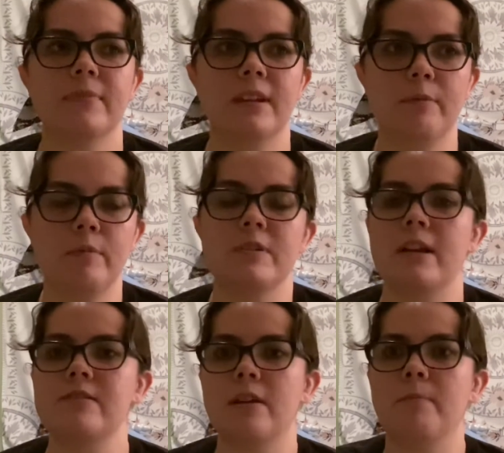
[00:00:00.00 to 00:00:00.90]

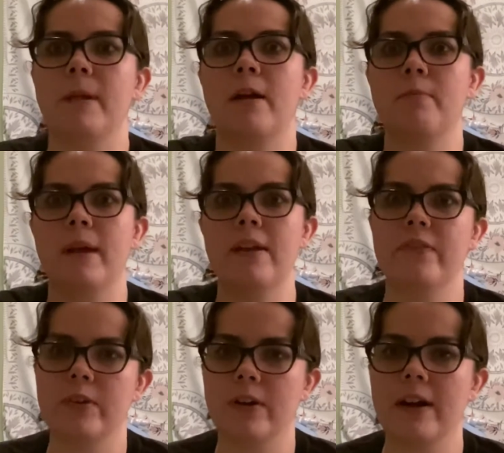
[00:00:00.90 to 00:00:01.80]
besides like Black
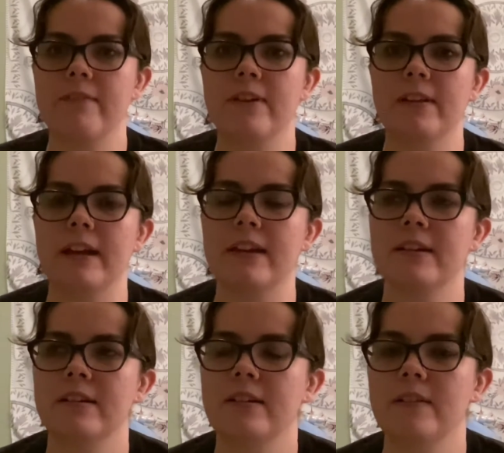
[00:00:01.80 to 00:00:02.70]
Panther, I felt like
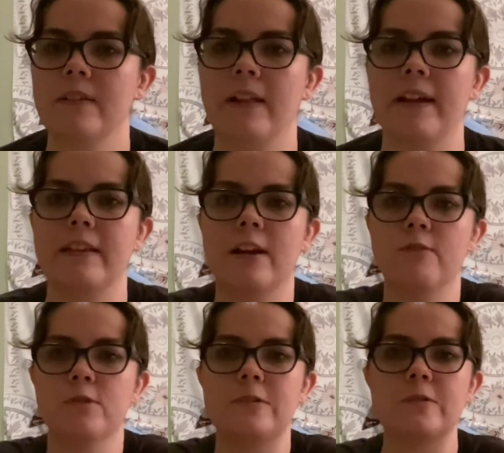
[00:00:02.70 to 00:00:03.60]
their
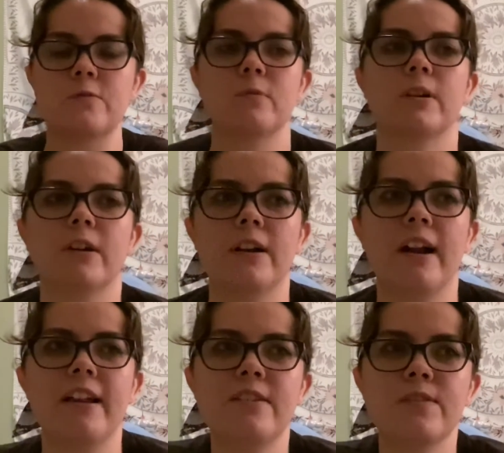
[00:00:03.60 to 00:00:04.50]
voices weren't heard,
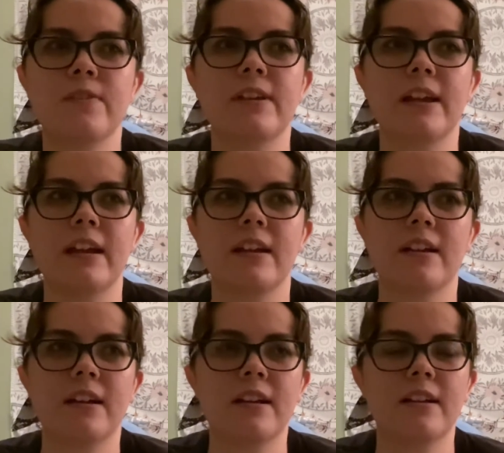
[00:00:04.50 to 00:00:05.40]
and I just feel like,
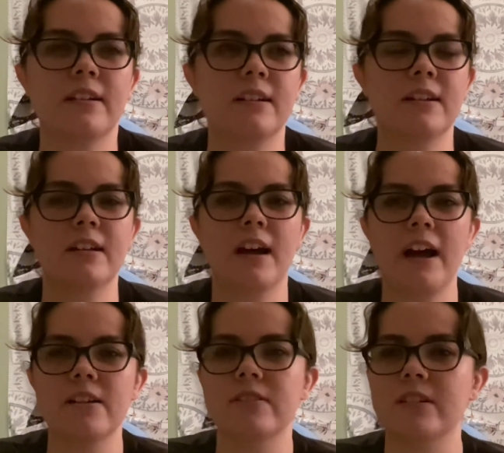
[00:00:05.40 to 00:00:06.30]

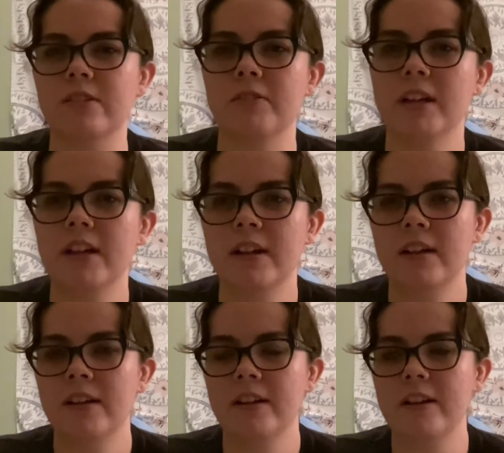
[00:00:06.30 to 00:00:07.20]
I don't know,
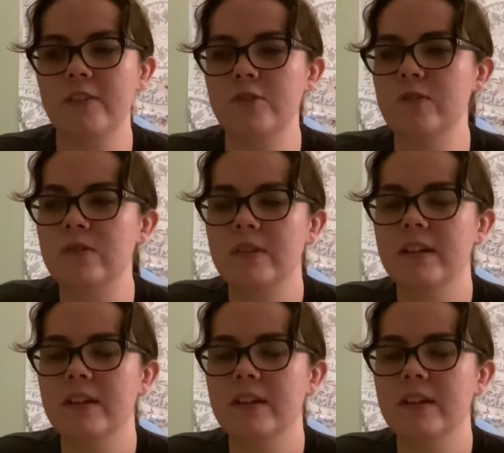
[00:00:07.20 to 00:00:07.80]
it just,